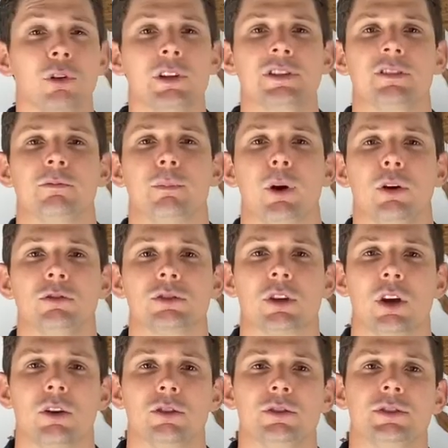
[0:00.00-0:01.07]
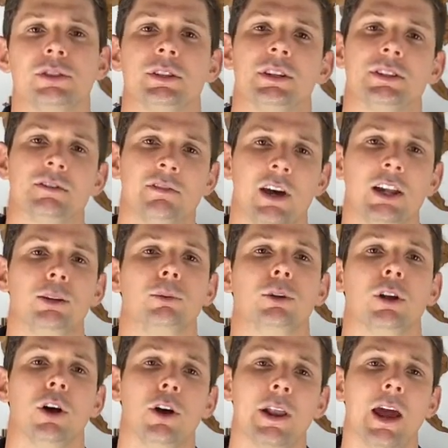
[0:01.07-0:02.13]
list of postcodes is available
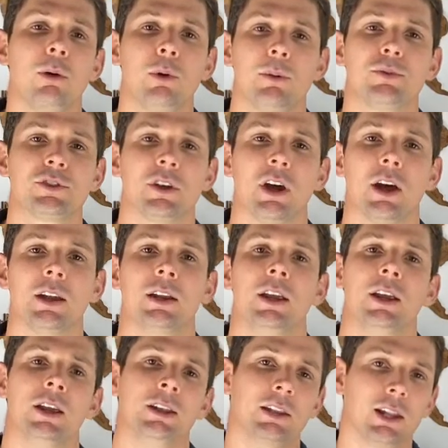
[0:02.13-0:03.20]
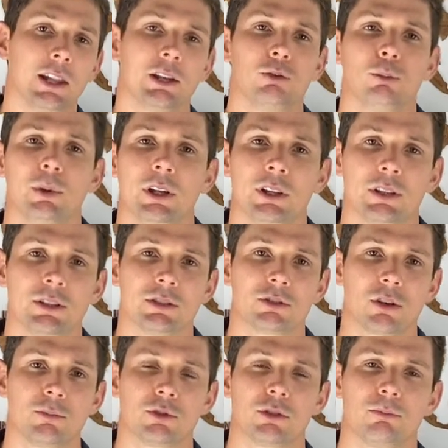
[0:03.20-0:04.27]
on our website. The link will be in the
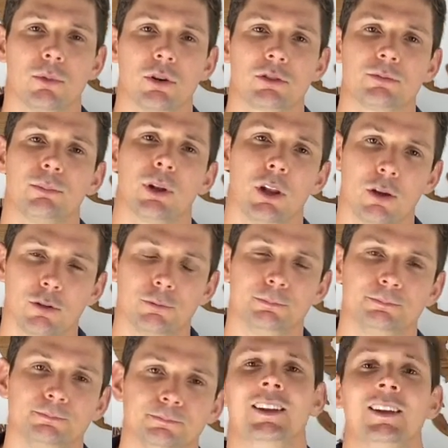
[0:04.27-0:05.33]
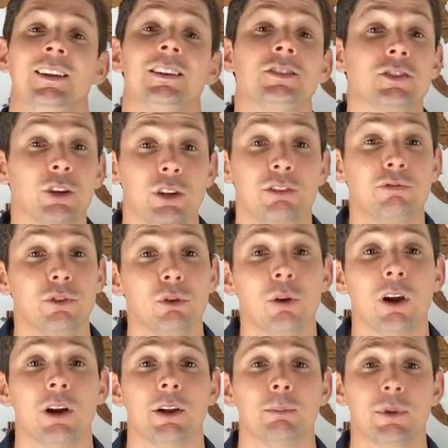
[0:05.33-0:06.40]
description box below. So if you
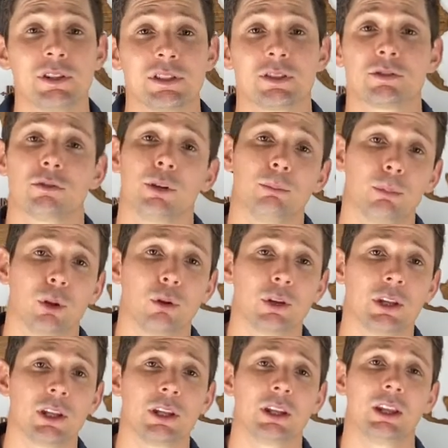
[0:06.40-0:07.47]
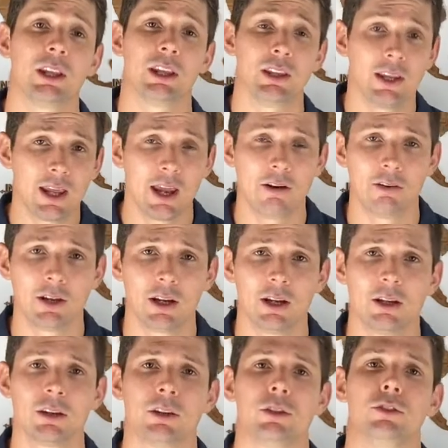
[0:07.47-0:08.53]
are a business or employee in the area,
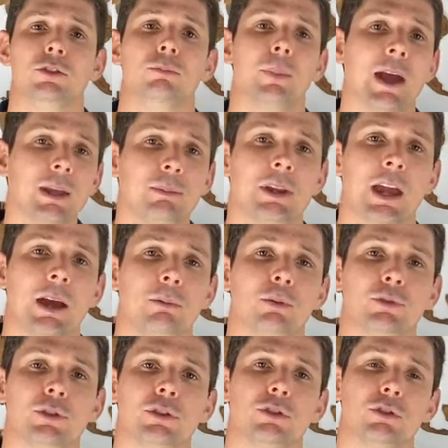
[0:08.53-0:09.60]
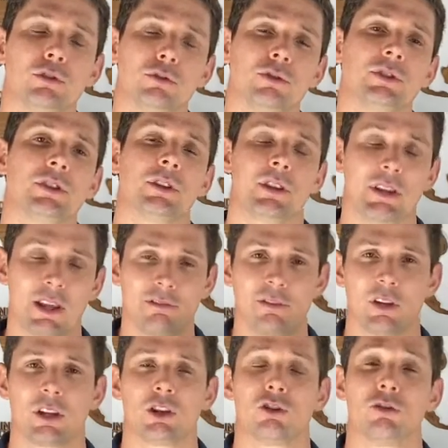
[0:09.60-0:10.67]
you may be able to use the
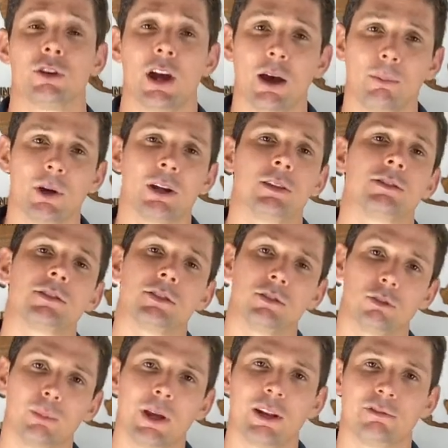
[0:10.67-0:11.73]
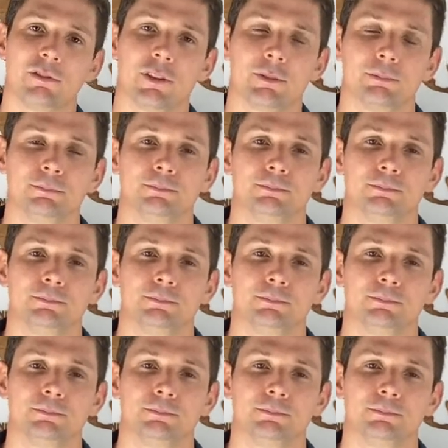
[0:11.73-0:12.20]
FNQ DAMA to your benefit.